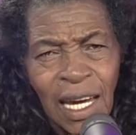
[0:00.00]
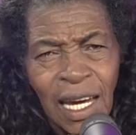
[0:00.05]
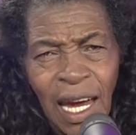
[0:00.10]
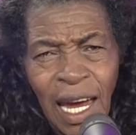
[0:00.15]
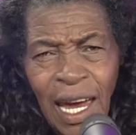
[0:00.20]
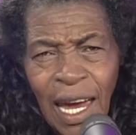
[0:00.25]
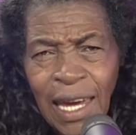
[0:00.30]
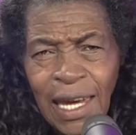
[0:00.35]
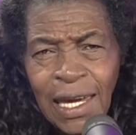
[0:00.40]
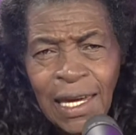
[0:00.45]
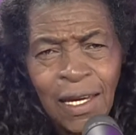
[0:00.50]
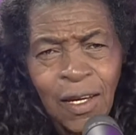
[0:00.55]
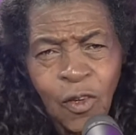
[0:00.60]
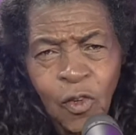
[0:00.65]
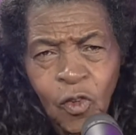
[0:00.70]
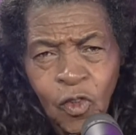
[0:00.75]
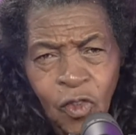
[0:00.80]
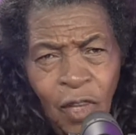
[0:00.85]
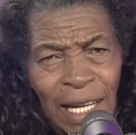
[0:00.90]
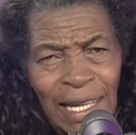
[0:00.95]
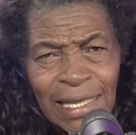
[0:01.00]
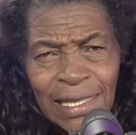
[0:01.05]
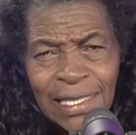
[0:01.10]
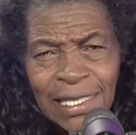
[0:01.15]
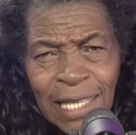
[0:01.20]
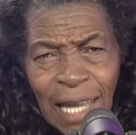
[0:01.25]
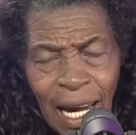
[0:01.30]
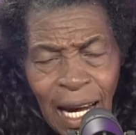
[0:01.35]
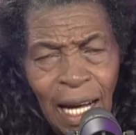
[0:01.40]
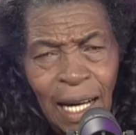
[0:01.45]
a great
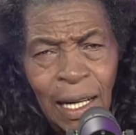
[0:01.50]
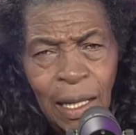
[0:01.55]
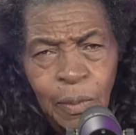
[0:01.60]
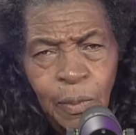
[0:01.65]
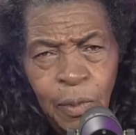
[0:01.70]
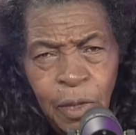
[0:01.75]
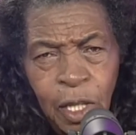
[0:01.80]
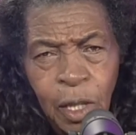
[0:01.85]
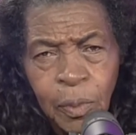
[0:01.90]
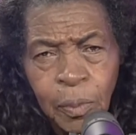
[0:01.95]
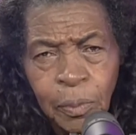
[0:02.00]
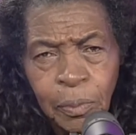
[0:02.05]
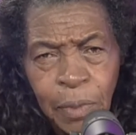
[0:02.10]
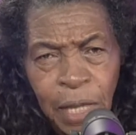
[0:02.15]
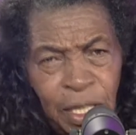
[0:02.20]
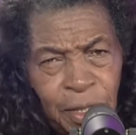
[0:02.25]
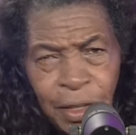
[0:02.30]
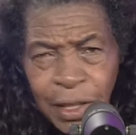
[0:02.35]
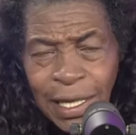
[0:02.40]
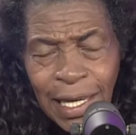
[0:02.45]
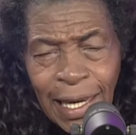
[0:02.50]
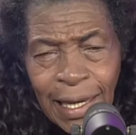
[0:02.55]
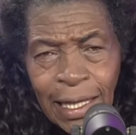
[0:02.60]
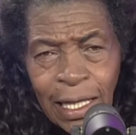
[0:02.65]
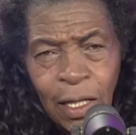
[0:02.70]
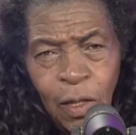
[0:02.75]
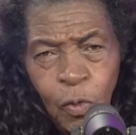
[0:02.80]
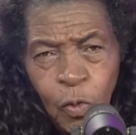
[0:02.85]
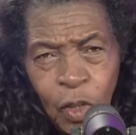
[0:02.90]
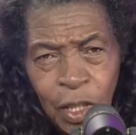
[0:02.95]
time
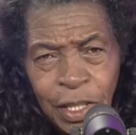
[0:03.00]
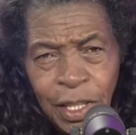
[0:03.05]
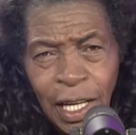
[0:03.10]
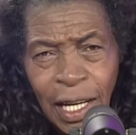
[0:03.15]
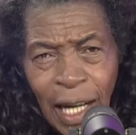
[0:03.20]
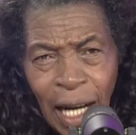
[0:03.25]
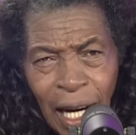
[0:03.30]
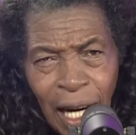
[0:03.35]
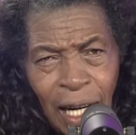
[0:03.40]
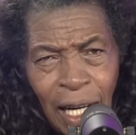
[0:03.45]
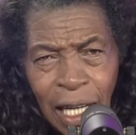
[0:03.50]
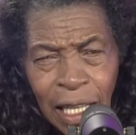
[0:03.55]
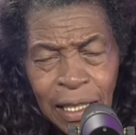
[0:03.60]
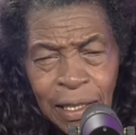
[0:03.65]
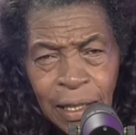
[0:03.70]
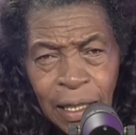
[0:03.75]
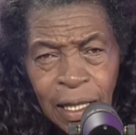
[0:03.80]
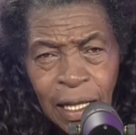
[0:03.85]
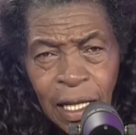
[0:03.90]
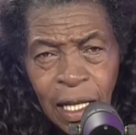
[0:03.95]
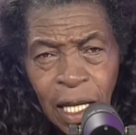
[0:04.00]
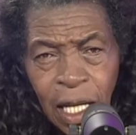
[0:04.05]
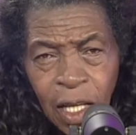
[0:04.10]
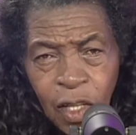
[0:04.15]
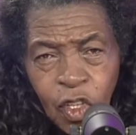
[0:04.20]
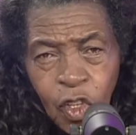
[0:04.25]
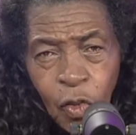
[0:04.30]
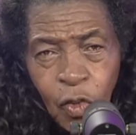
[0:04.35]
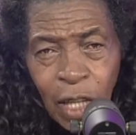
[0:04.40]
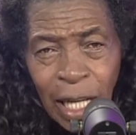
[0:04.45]
communicating with God.
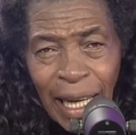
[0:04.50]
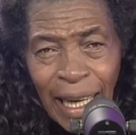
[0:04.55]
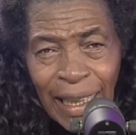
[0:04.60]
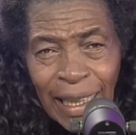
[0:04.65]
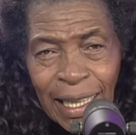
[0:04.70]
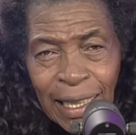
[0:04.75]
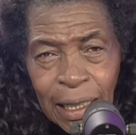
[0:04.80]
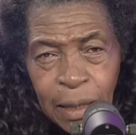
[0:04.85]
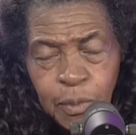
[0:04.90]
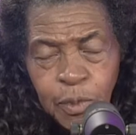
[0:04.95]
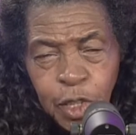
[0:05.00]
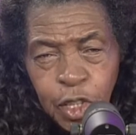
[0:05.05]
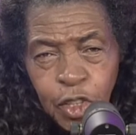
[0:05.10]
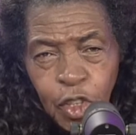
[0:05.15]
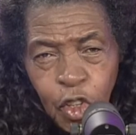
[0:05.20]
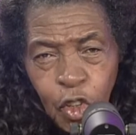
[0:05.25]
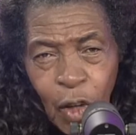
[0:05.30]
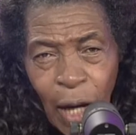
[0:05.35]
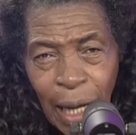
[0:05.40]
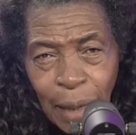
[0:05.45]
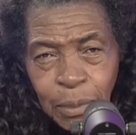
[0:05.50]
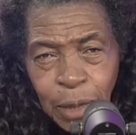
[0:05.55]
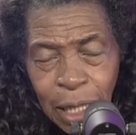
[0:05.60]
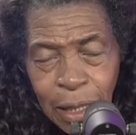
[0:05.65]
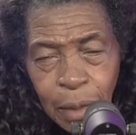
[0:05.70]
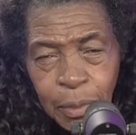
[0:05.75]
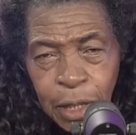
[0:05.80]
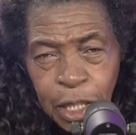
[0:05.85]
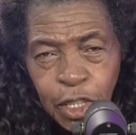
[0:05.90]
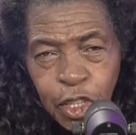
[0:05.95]
So when I come to you, I'm
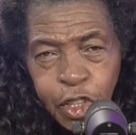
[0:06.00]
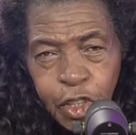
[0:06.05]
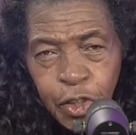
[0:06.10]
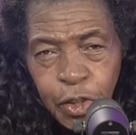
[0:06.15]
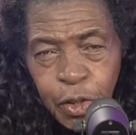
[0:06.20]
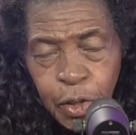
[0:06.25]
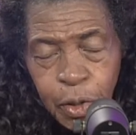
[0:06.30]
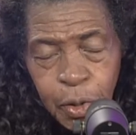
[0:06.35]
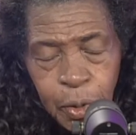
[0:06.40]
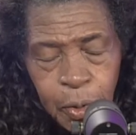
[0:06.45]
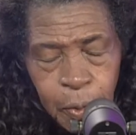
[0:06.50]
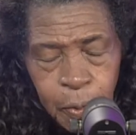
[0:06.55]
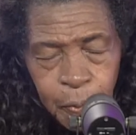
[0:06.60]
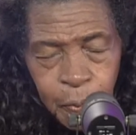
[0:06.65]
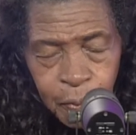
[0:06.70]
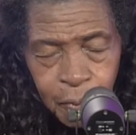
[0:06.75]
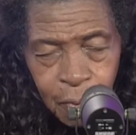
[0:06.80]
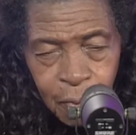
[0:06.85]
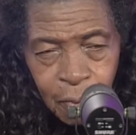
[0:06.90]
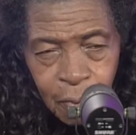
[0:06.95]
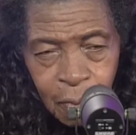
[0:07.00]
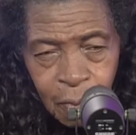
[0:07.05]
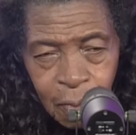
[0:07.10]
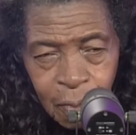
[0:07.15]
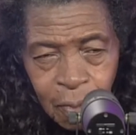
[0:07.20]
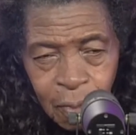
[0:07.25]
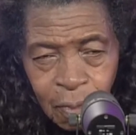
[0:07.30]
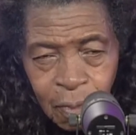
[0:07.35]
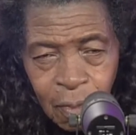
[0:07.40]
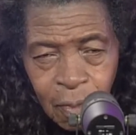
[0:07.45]
coming to you
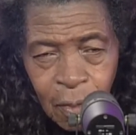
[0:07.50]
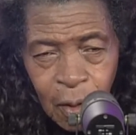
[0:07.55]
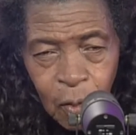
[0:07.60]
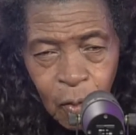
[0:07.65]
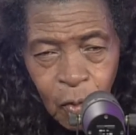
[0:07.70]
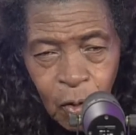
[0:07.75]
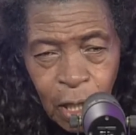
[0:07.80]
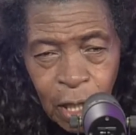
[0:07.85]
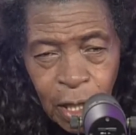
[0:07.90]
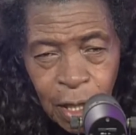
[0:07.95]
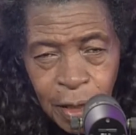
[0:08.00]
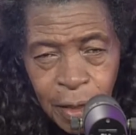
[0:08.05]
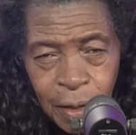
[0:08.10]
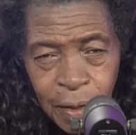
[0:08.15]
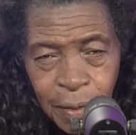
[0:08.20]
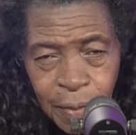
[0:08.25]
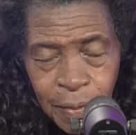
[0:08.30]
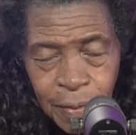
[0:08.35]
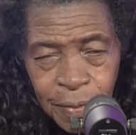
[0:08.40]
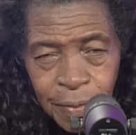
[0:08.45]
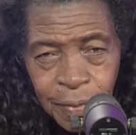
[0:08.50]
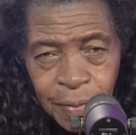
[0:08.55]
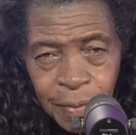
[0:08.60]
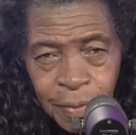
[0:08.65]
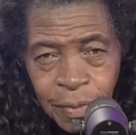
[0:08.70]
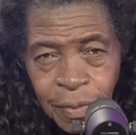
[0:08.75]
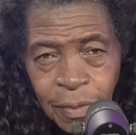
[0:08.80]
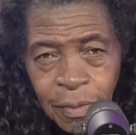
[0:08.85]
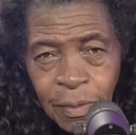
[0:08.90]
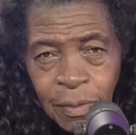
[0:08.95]
with
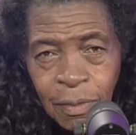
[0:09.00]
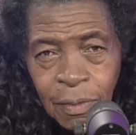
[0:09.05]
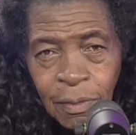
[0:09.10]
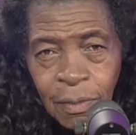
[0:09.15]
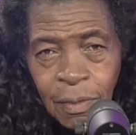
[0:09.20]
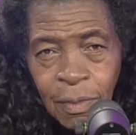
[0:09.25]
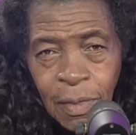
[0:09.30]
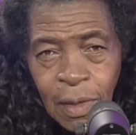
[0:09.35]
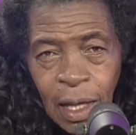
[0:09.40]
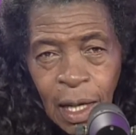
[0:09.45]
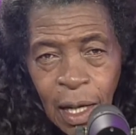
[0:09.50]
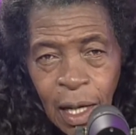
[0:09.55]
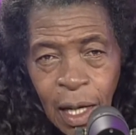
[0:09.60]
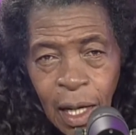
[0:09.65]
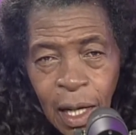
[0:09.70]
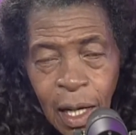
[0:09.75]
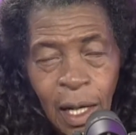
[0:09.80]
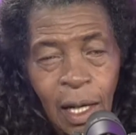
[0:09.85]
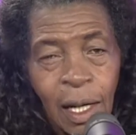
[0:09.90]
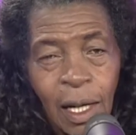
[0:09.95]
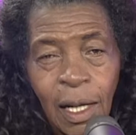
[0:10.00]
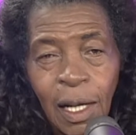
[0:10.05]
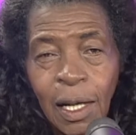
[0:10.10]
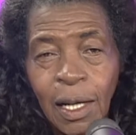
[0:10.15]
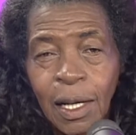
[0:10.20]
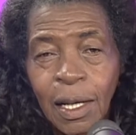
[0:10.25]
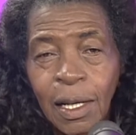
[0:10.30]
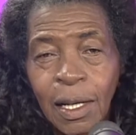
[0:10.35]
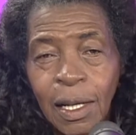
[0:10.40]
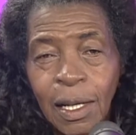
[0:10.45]
uh,
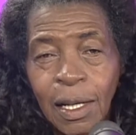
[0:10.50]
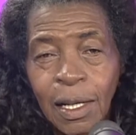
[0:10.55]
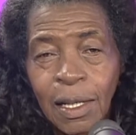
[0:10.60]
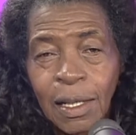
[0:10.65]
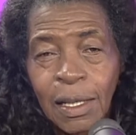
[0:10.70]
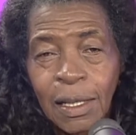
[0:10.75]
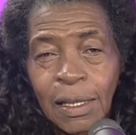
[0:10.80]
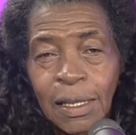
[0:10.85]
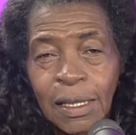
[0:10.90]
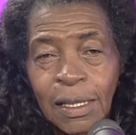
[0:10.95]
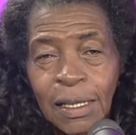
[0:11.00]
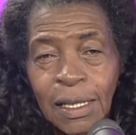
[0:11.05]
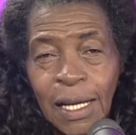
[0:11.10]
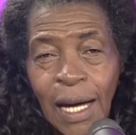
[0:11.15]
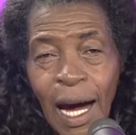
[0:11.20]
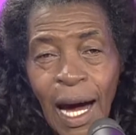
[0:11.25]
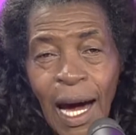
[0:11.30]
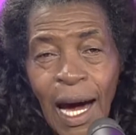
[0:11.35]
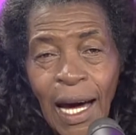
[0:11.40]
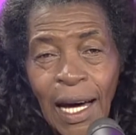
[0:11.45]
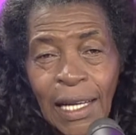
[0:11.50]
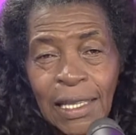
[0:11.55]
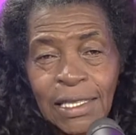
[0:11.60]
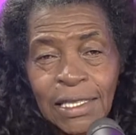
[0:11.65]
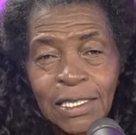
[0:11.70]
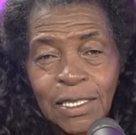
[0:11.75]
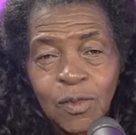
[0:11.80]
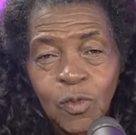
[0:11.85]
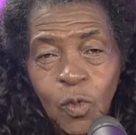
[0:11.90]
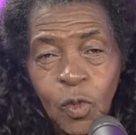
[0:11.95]

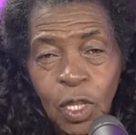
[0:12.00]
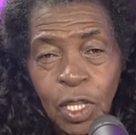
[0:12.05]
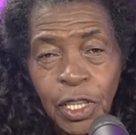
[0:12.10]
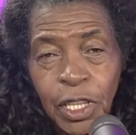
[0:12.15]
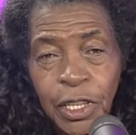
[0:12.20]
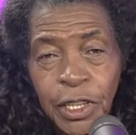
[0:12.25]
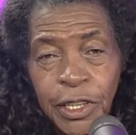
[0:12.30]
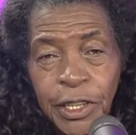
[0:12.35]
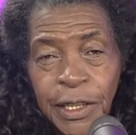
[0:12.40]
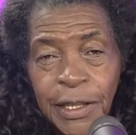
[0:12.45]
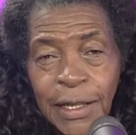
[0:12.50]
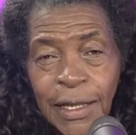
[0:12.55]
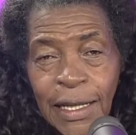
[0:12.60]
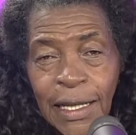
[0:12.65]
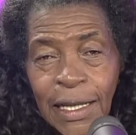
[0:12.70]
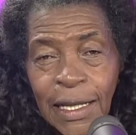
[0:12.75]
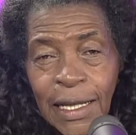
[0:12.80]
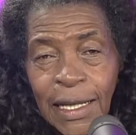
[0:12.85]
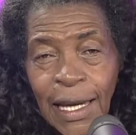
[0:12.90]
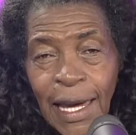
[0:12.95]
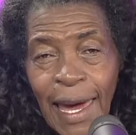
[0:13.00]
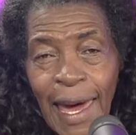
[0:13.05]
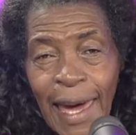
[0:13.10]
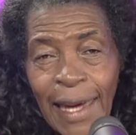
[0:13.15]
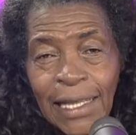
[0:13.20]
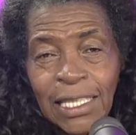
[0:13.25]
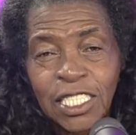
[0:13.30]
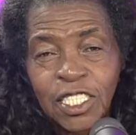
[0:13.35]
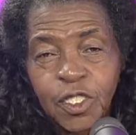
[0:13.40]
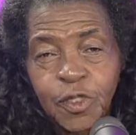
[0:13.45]
God's word
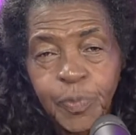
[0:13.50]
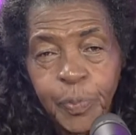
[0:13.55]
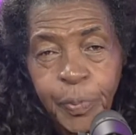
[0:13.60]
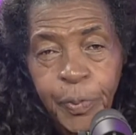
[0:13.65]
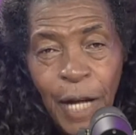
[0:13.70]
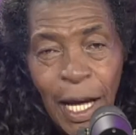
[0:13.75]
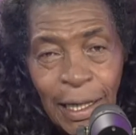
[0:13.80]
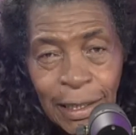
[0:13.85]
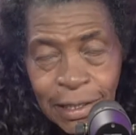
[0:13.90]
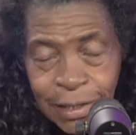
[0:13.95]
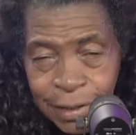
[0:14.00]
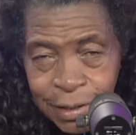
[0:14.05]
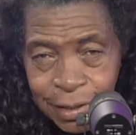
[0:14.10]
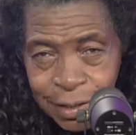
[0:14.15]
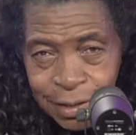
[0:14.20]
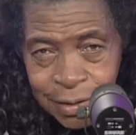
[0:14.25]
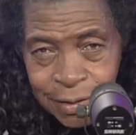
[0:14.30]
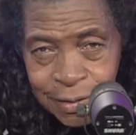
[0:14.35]
expressed.